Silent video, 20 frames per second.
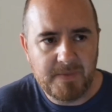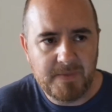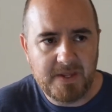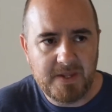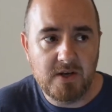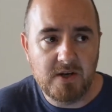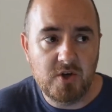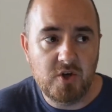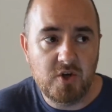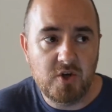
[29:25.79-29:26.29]

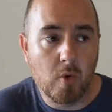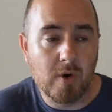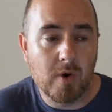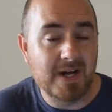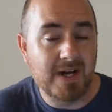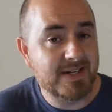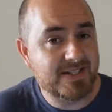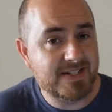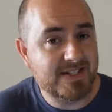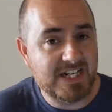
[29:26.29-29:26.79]
in your
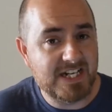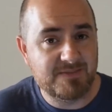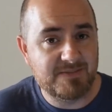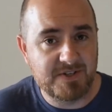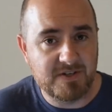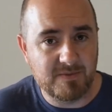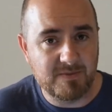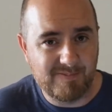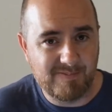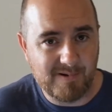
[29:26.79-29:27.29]

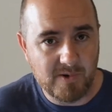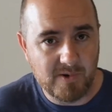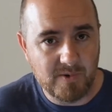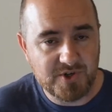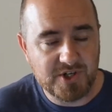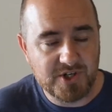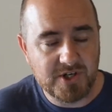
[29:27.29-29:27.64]
assessment approach